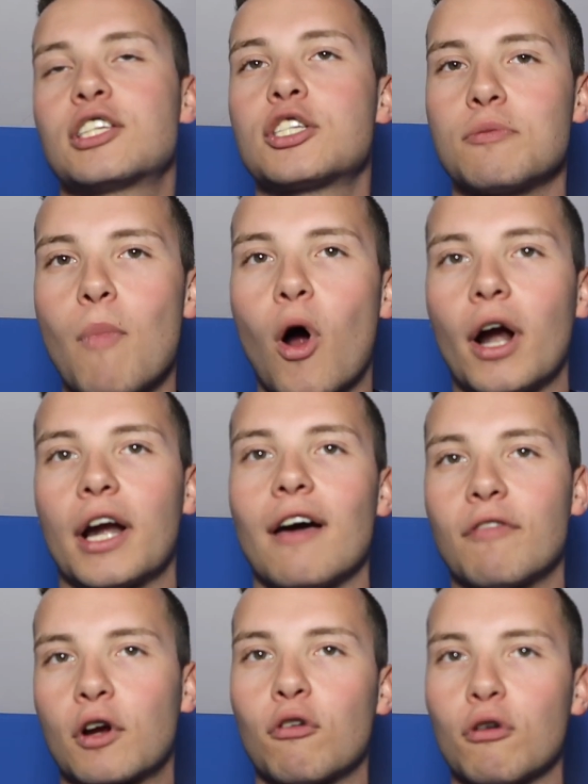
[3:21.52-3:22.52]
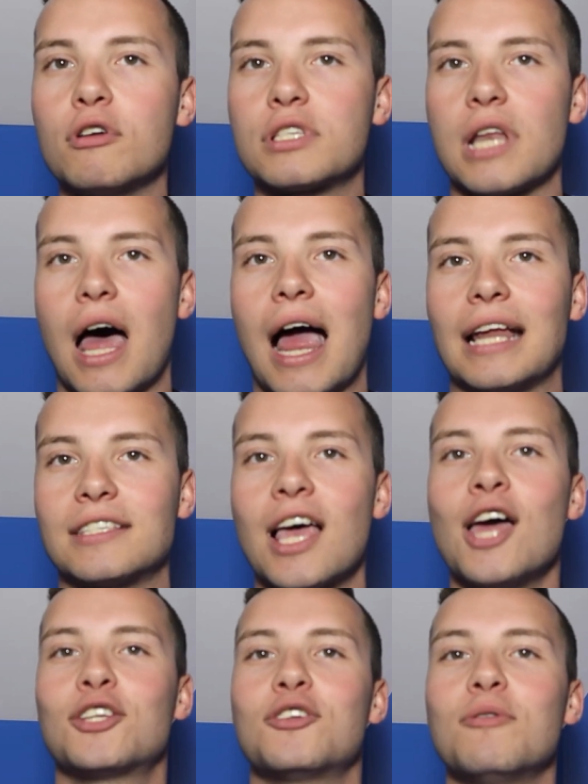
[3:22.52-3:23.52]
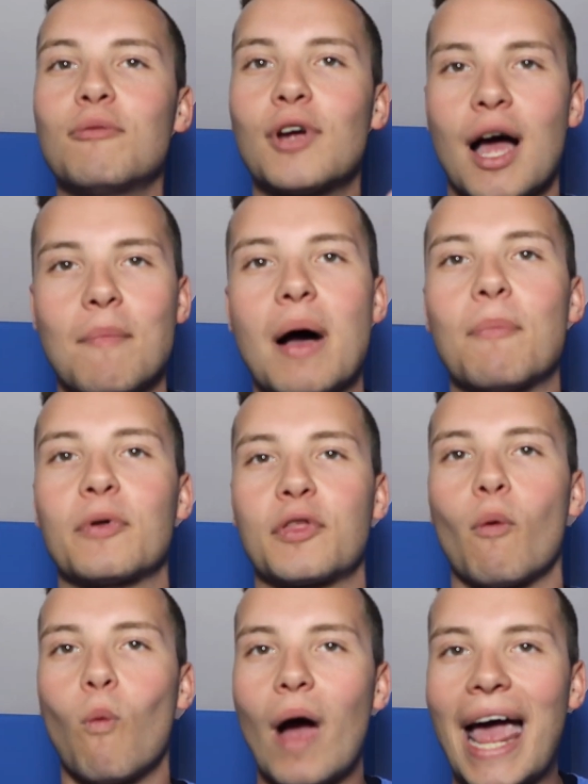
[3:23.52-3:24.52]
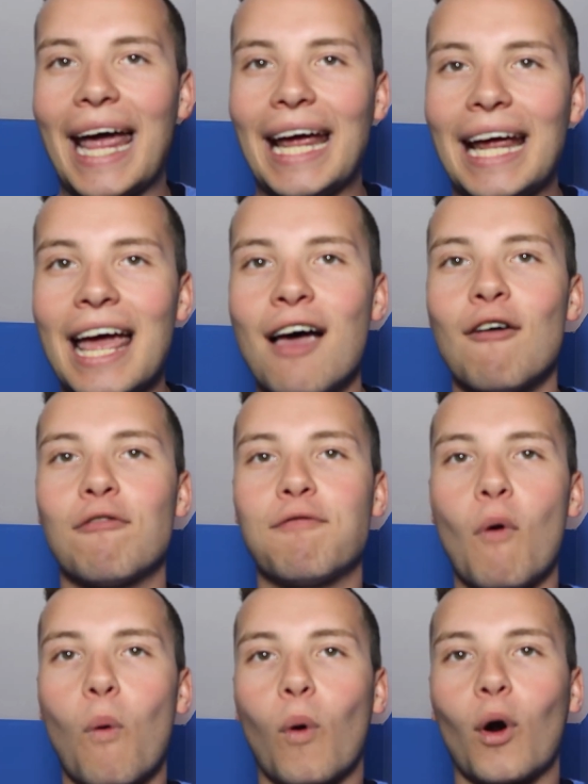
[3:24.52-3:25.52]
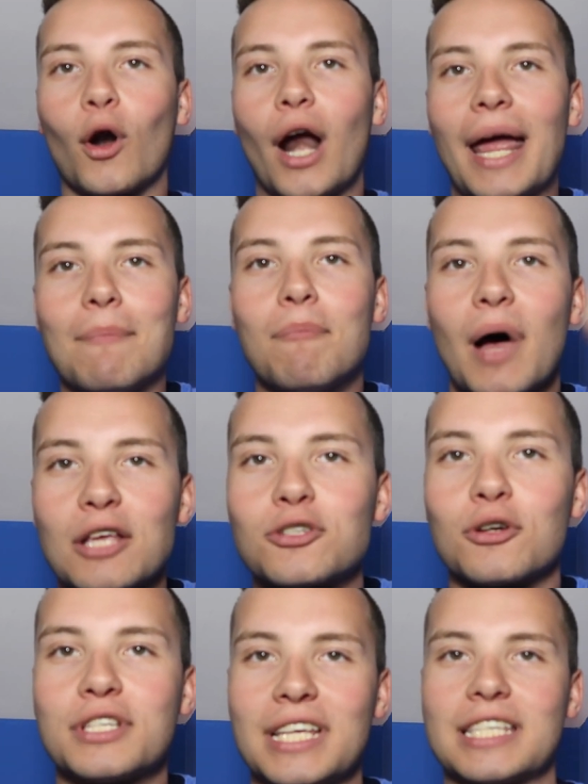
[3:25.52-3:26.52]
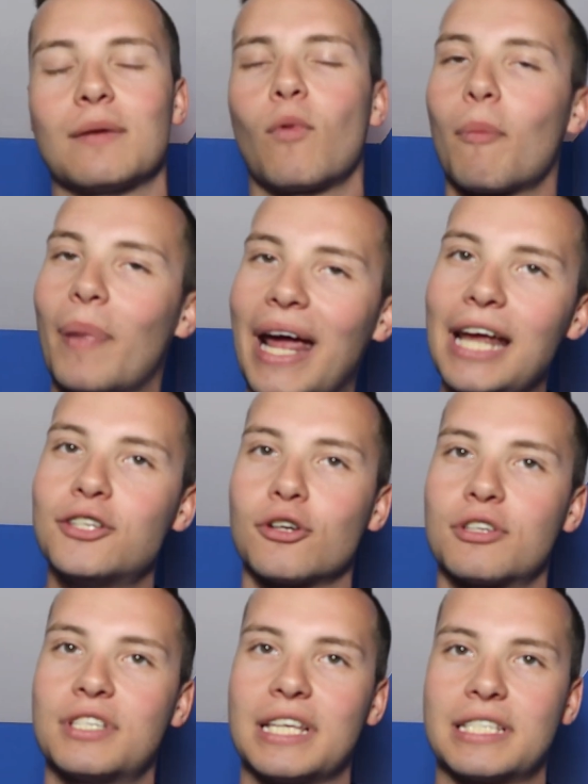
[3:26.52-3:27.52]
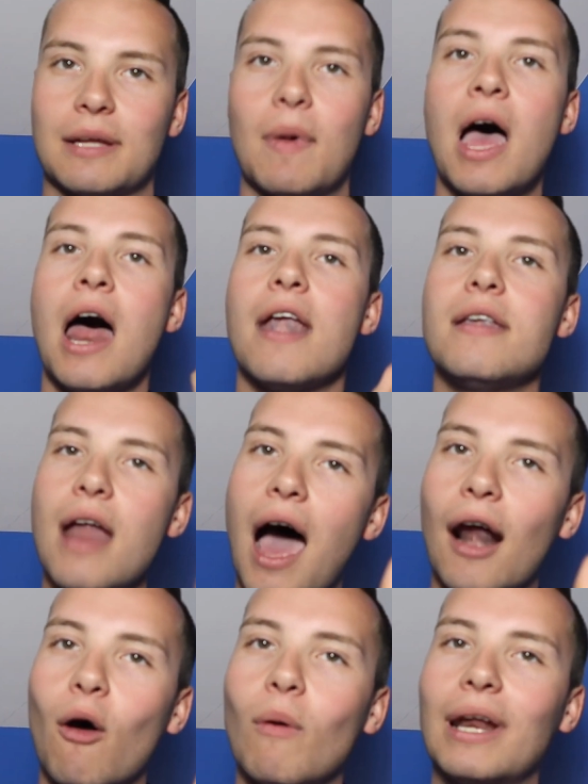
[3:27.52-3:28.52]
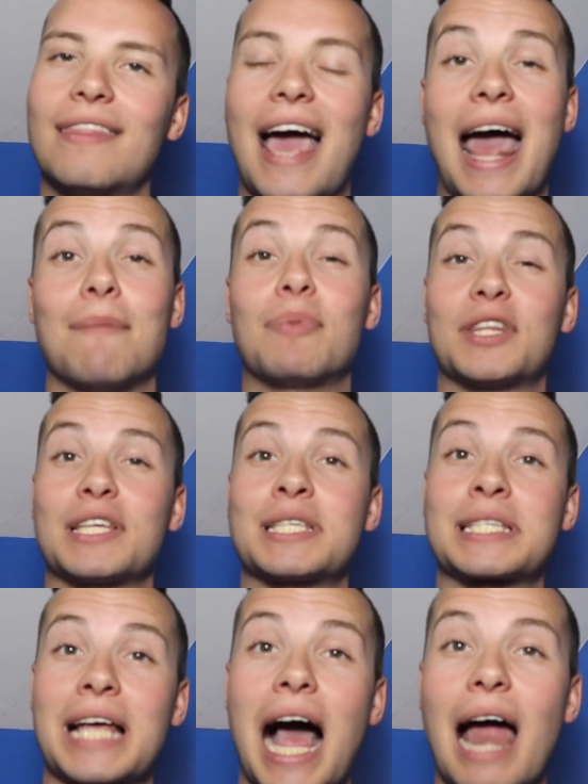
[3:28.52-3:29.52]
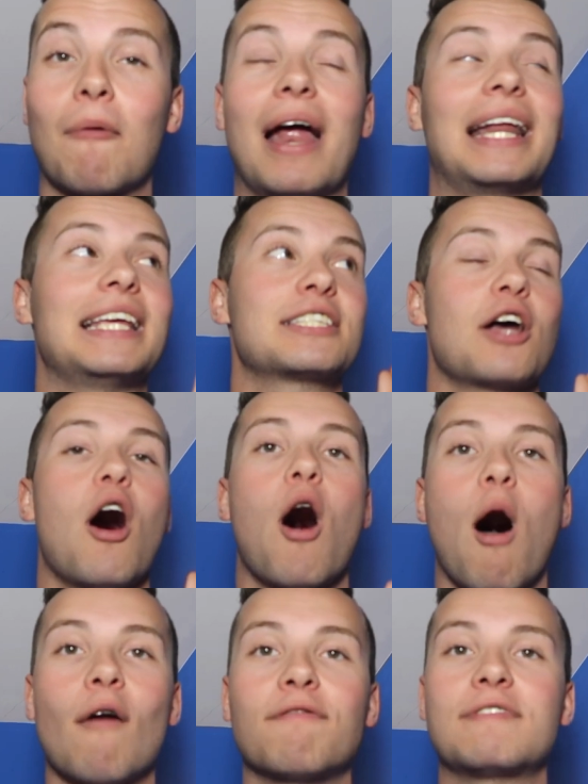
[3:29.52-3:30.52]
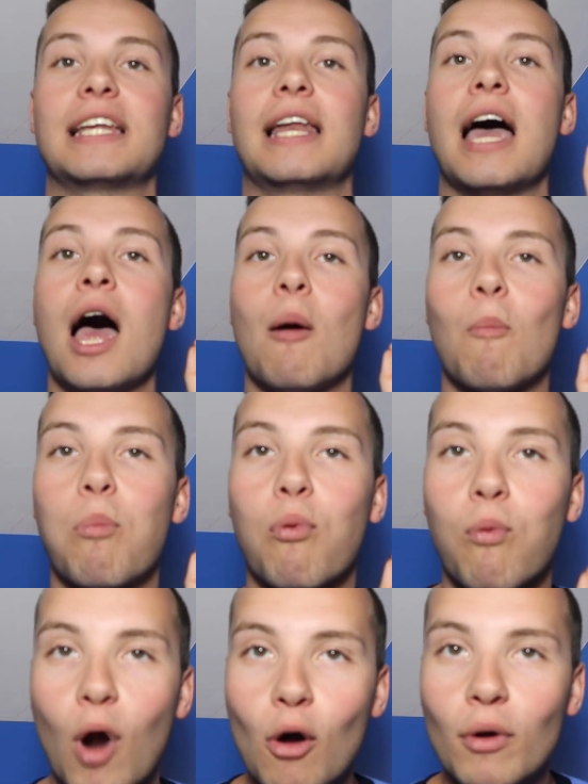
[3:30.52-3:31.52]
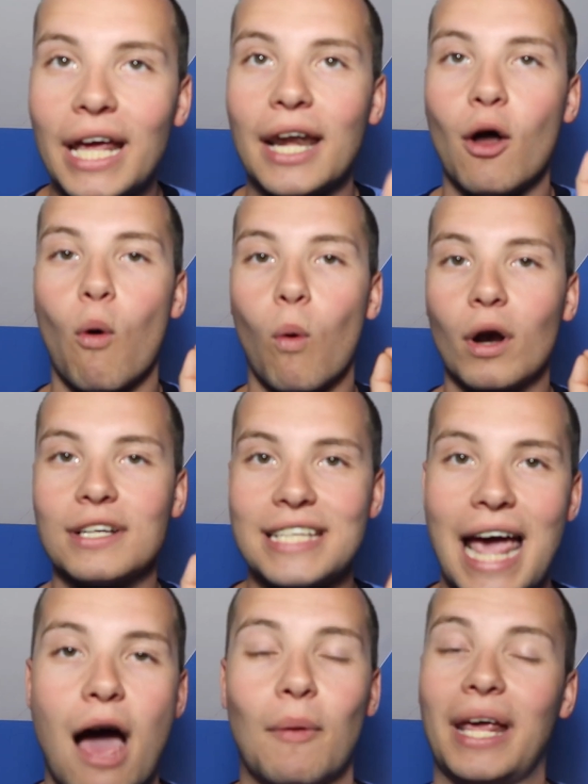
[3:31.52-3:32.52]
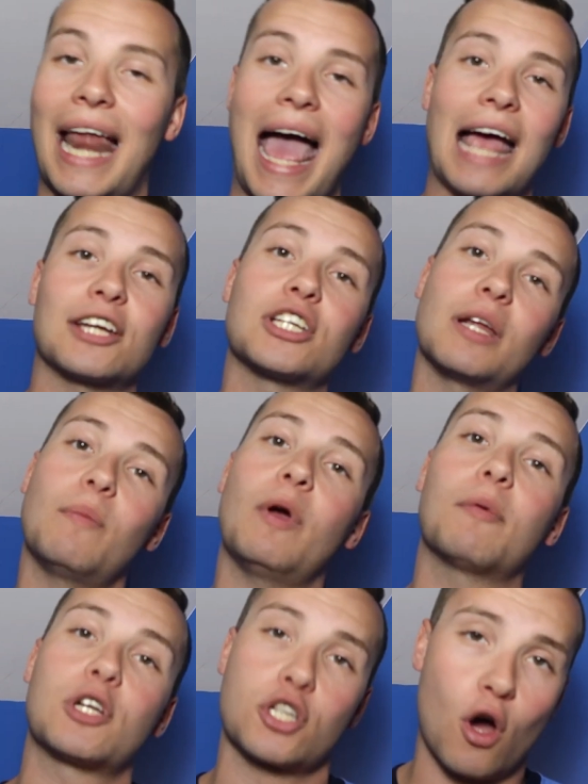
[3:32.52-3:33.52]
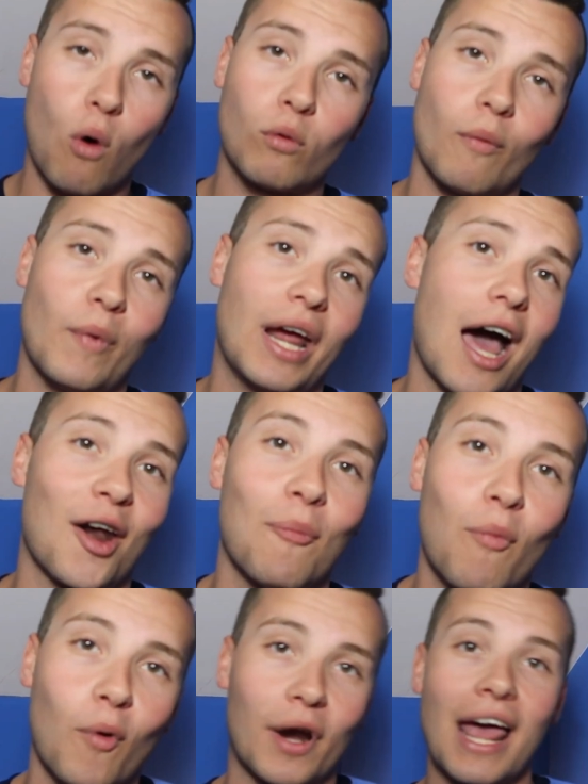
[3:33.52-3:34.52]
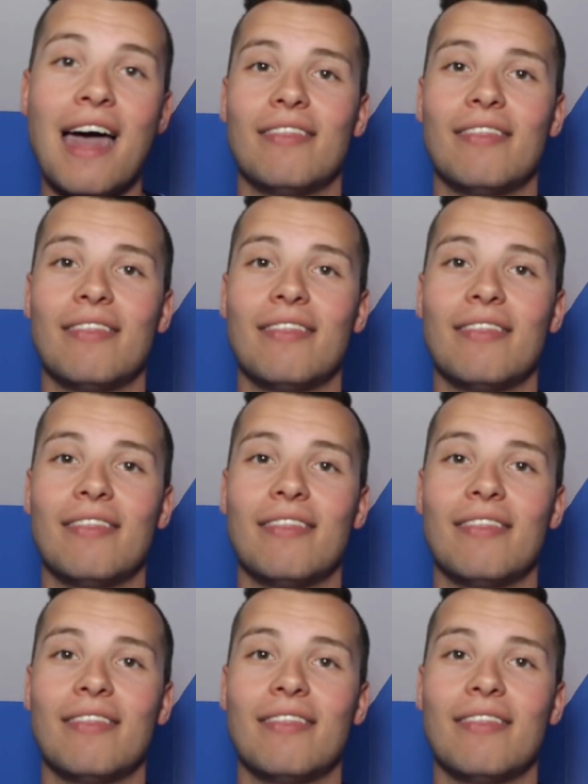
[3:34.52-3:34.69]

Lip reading: smart of the cruise lines to come up with a way for a buzzer system or pager system. Not only that, but the Skyride is often broken or down. It actually, we were told when we got on board